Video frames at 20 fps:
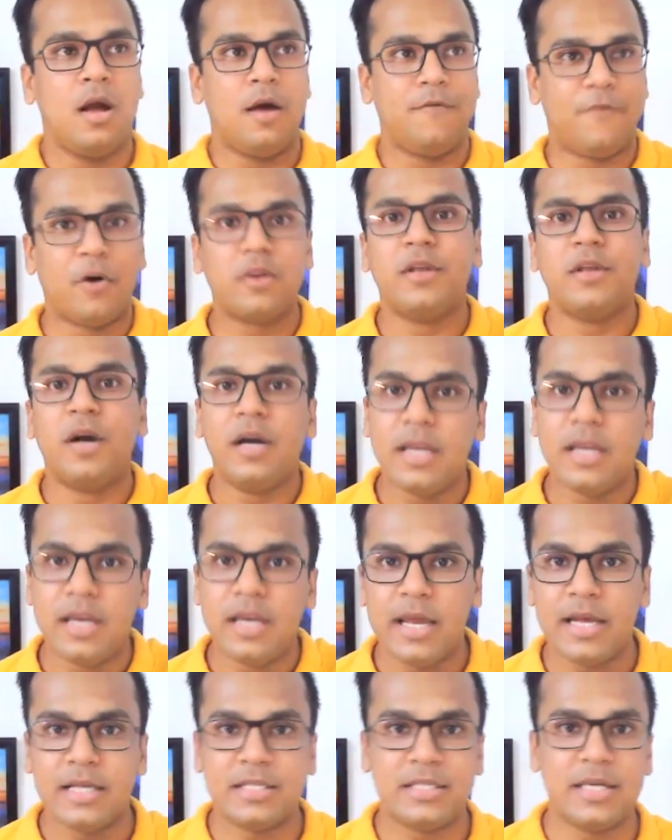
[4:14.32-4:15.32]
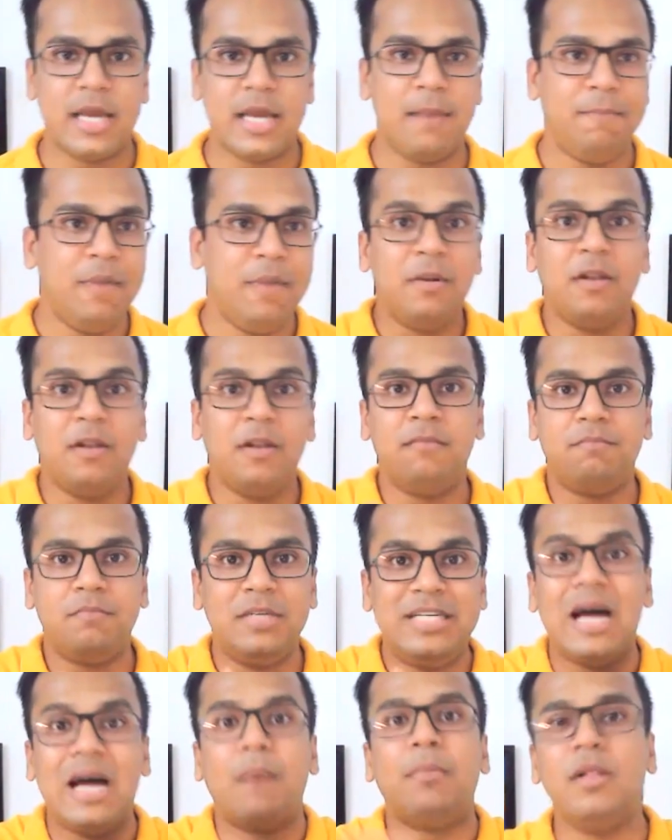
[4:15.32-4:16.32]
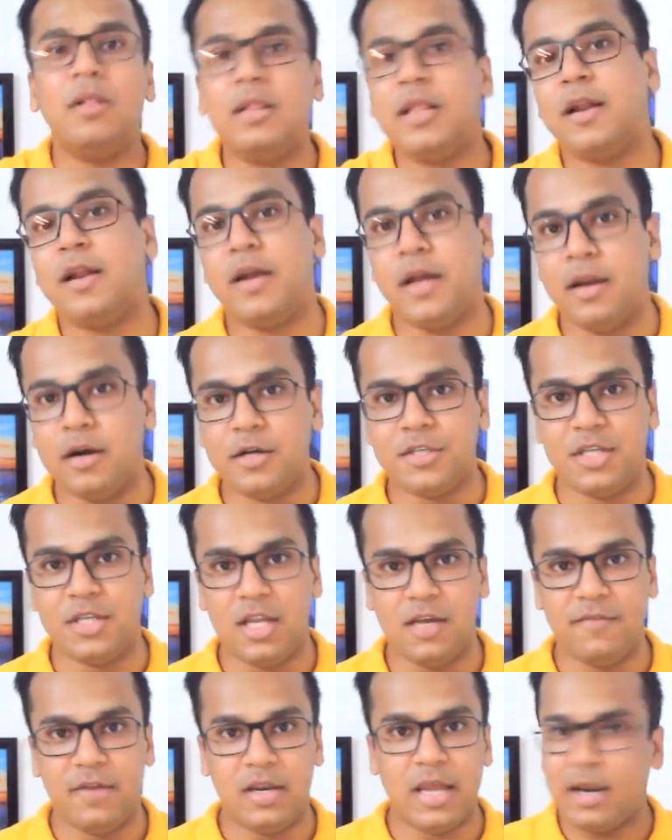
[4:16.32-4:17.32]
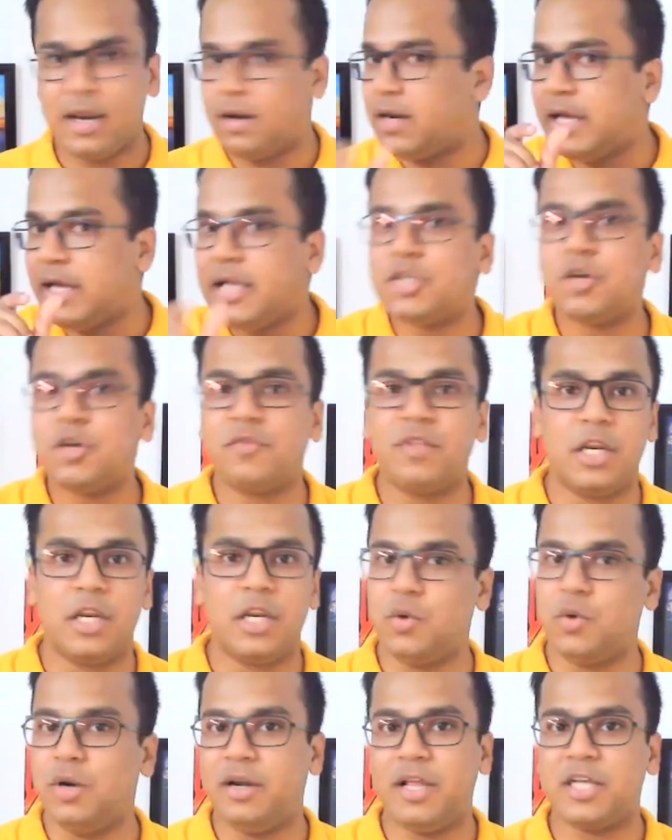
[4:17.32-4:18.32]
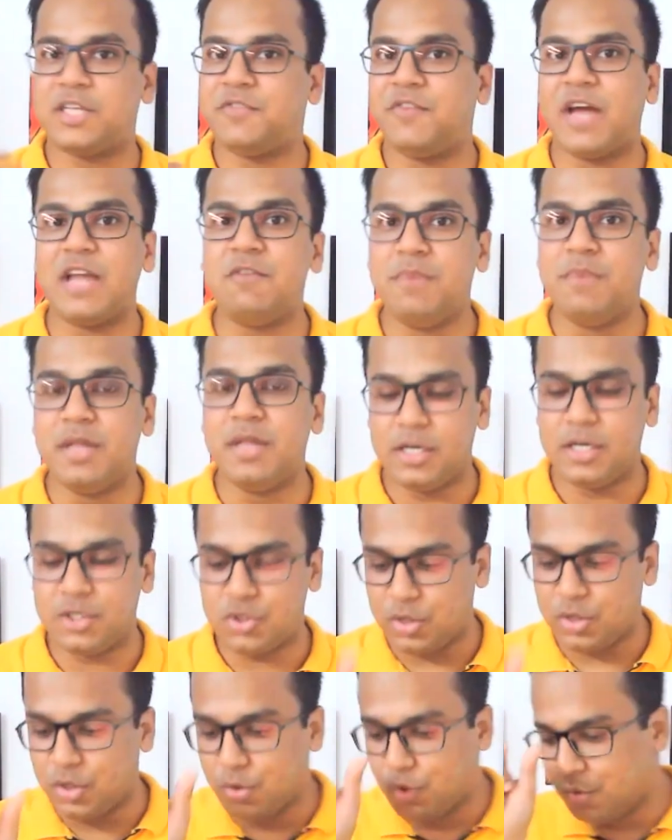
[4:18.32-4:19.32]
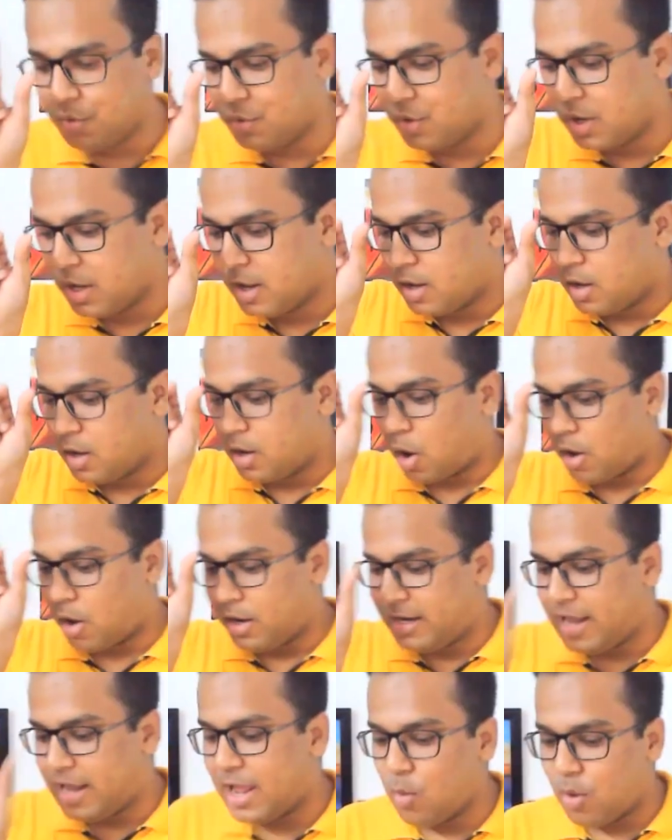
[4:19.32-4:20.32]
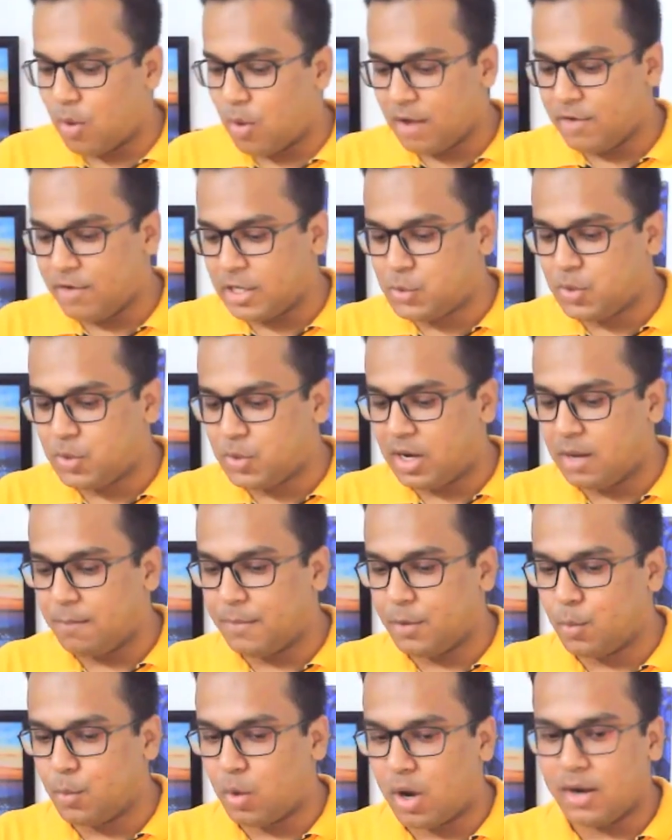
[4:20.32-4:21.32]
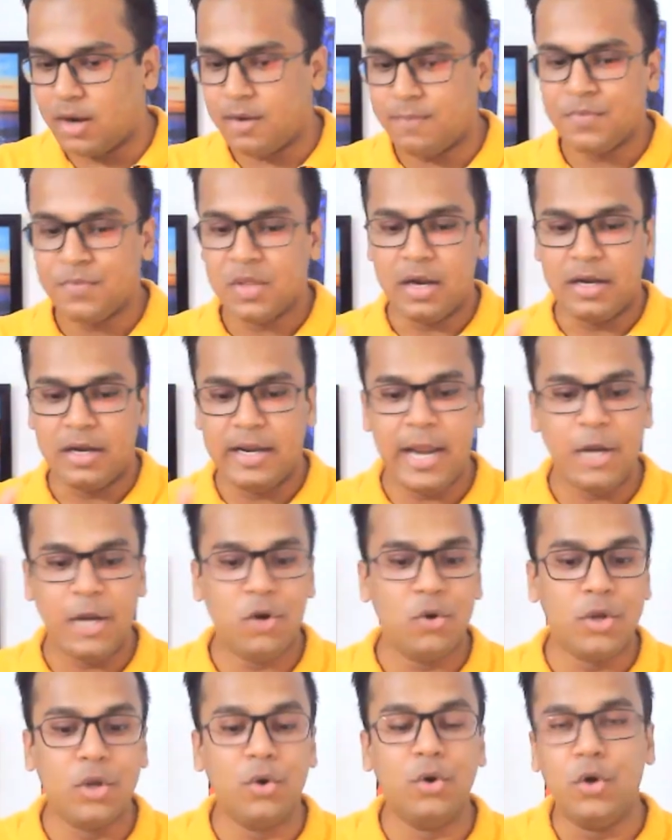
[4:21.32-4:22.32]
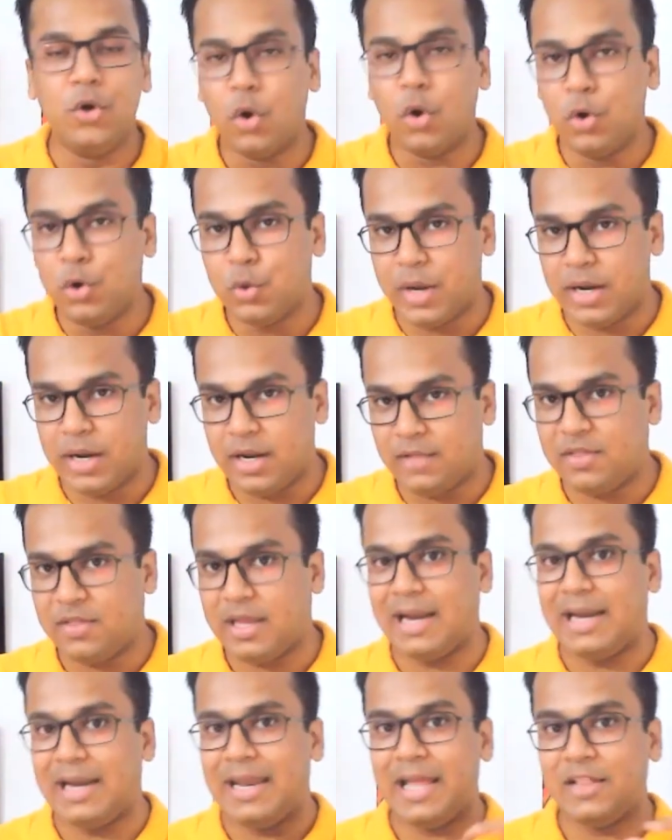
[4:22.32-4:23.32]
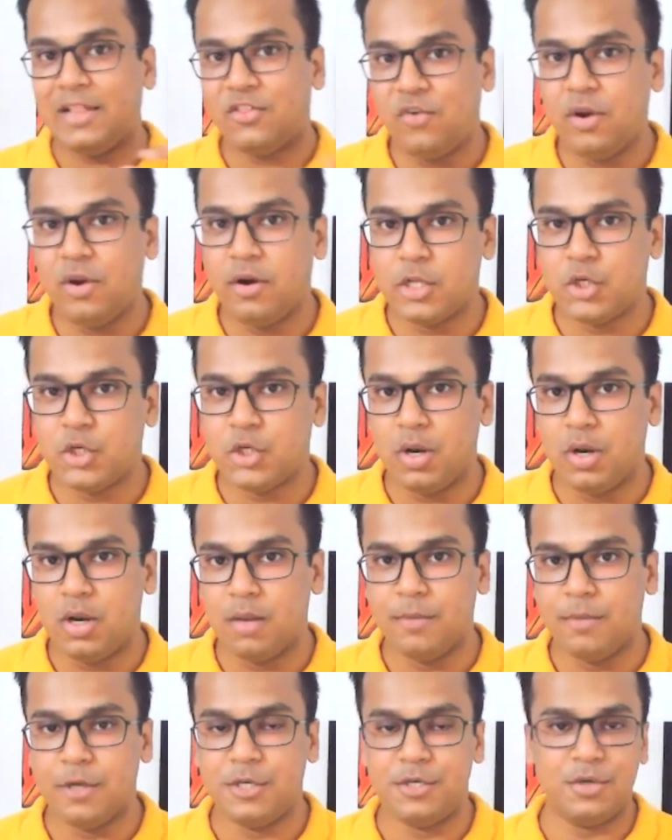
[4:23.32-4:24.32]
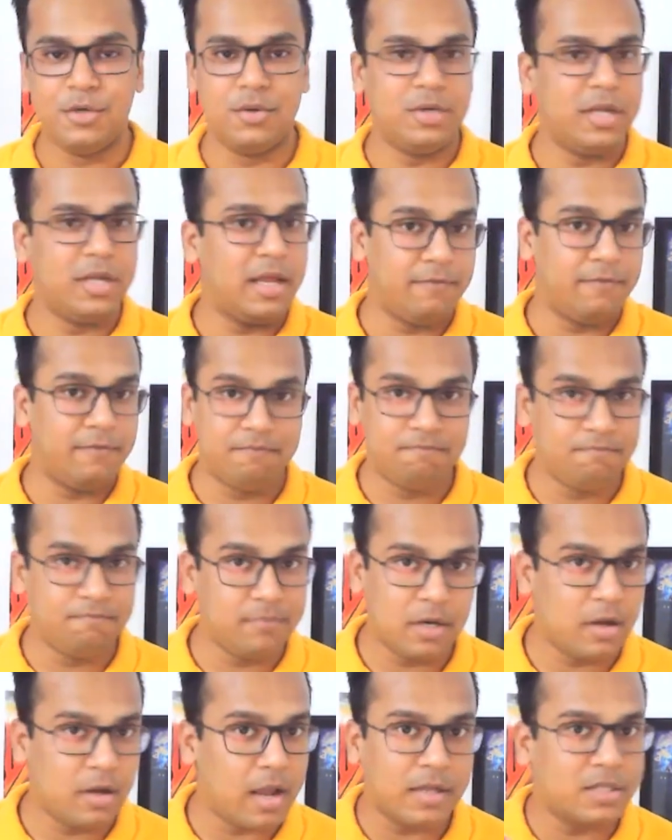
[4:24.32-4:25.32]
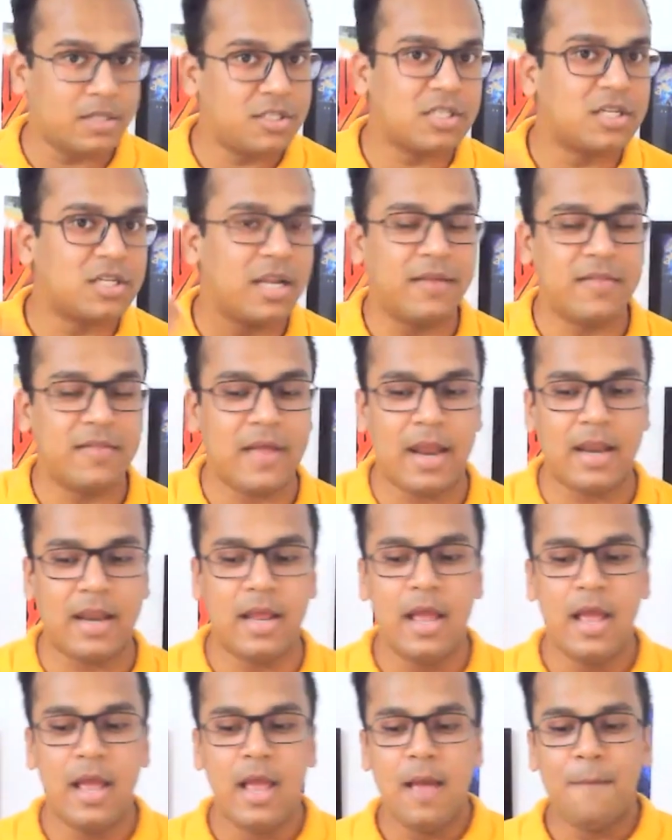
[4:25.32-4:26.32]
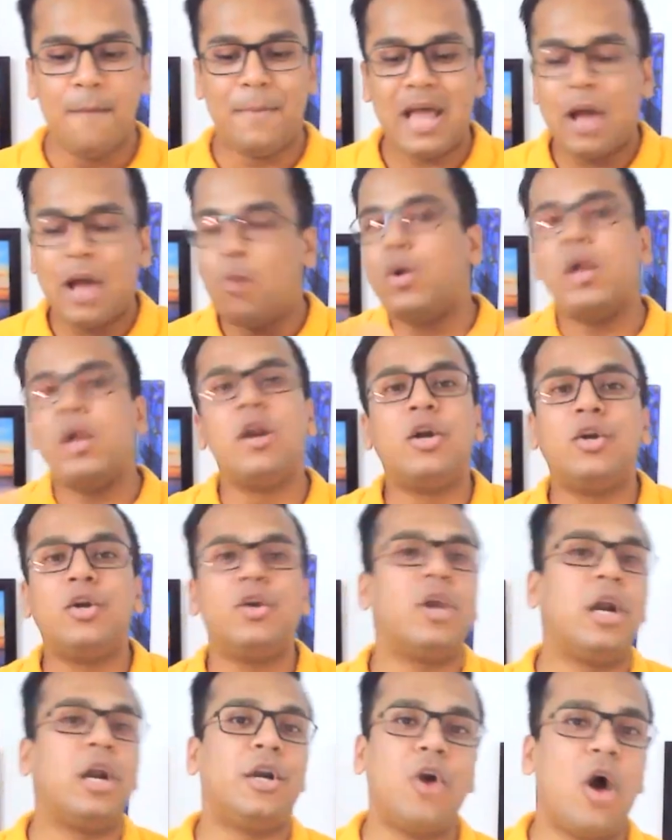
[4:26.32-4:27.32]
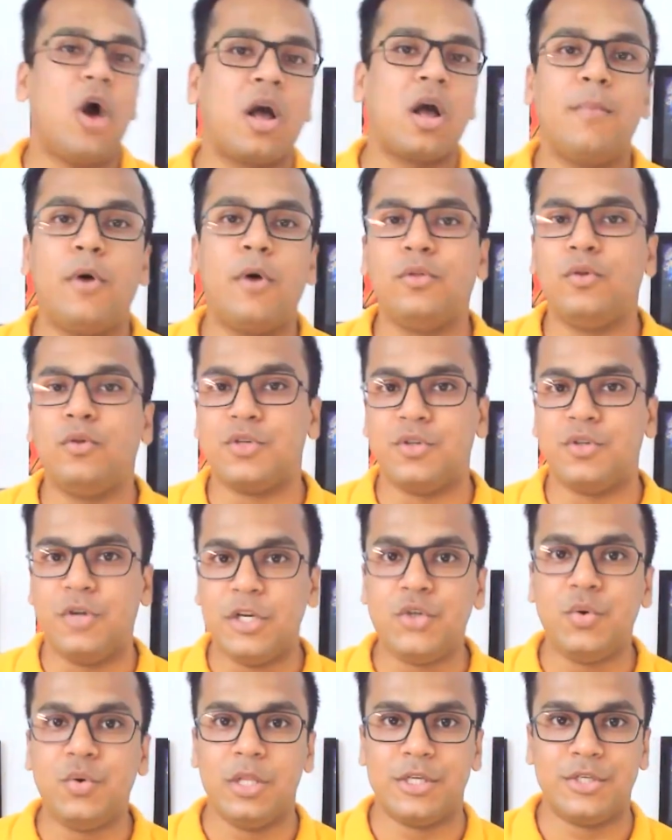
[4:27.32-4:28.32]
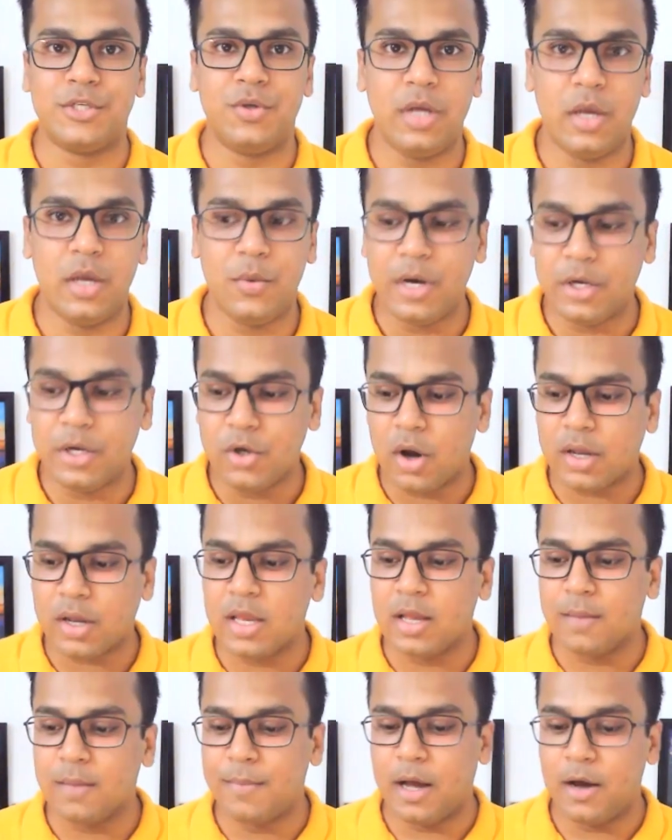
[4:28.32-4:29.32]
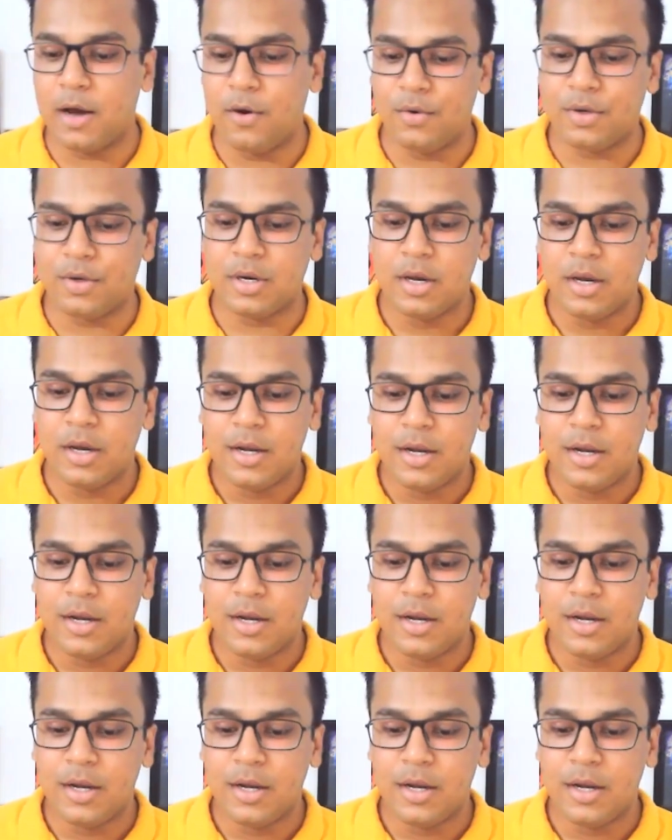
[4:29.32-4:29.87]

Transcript: for 30 days, and people double their energy level. And each of the ritual takes five minutes. So you do on day one ritual number one day two you don't do anything day three ritual number two day you know just like that but uh, we're not going to talk about those rituals today we're talking about